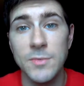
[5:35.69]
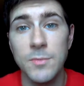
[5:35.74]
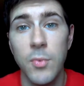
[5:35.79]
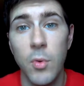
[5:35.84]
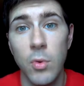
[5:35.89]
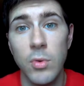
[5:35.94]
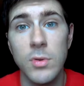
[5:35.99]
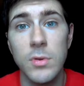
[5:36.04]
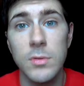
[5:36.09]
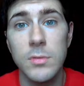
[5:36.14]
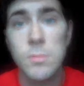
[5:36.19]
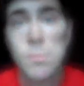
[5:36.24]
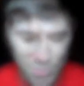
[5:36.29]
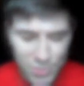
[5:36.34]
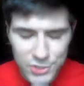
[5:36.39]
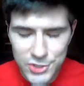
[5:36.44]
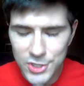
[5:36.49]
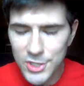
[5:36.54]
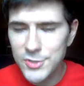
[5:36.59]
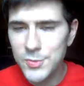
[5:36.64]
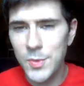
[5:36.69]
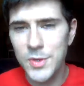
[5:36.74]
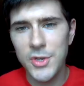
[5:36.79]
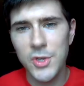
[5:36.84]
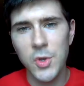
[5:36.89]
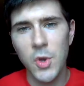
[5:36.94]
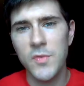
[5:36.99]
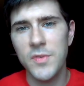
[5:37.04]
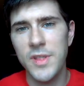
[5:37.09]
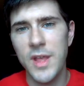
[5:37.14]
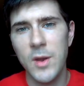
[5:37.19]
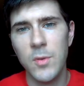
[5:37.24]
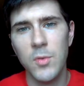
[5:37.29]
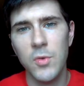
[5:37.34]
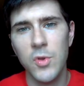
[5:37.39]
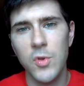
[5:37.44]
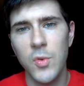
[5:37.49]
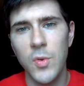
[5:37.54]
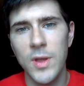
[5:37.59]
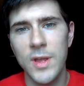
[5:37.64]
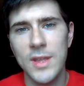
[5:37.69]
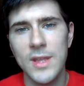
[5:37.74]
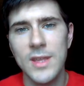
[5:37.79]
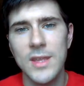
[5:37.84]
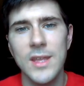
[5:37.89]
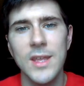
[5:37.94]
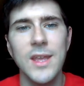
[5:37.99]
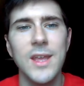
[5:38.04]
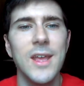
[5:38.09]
important. Just wanted to go over that real quick.